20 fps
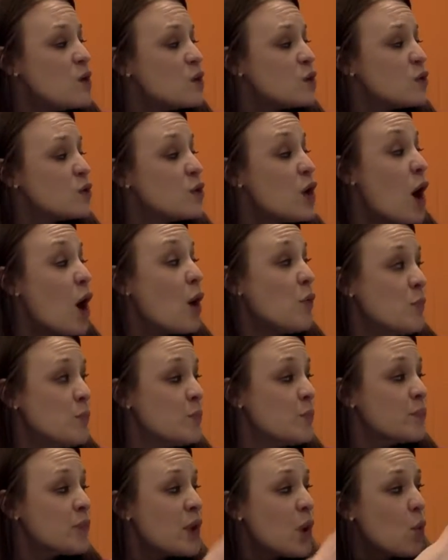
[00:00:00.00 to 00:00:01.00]
So
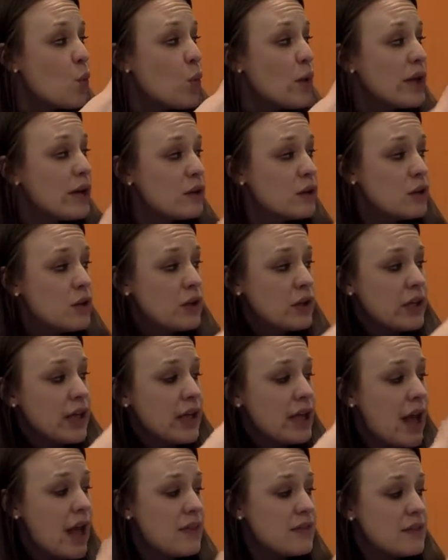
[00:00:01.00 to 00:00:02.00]
we are
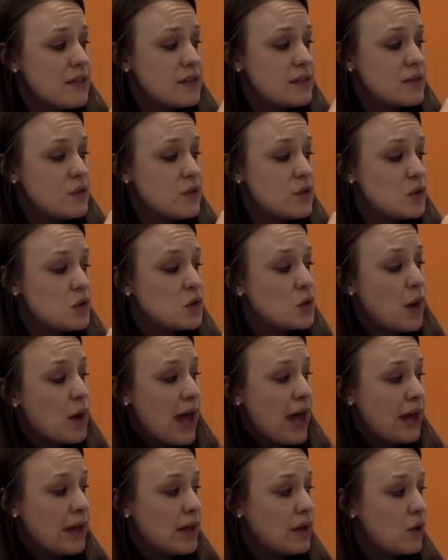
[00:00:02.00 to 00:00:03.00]
looking at this
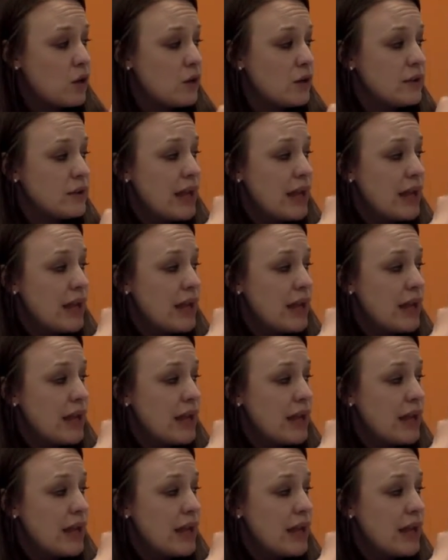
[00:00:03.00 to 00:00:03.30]
triangle.